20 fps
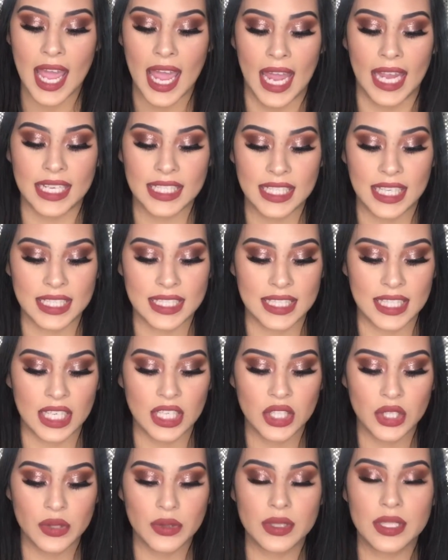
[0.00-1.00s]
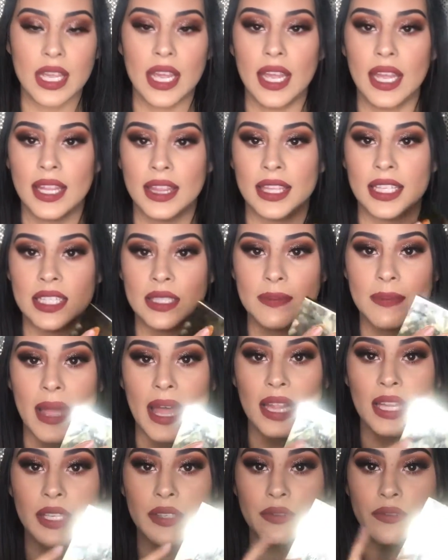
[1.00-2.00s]
And I did use this
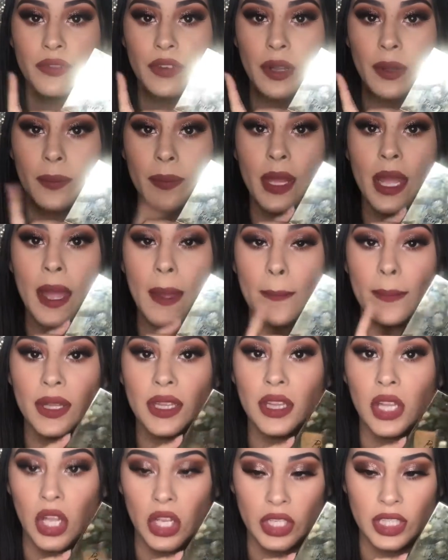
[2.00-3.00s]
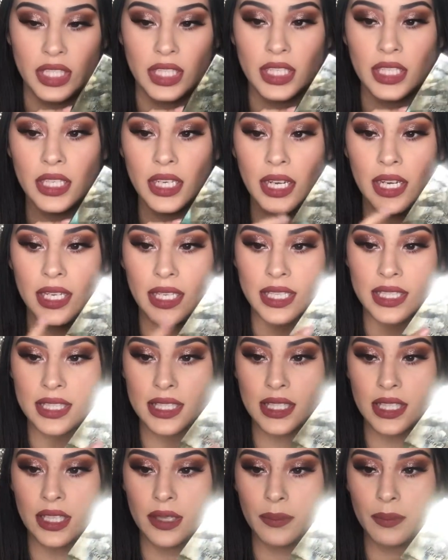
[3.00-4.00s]
palette from Milani. It's
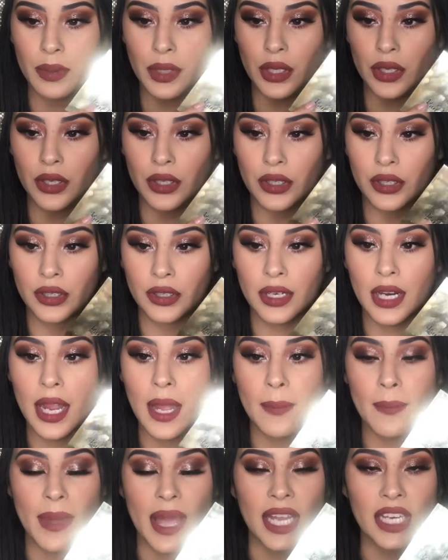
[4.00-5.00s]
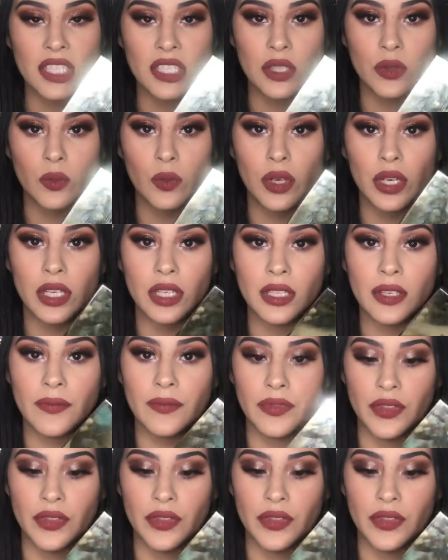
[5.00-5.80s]
the Pure Passion one.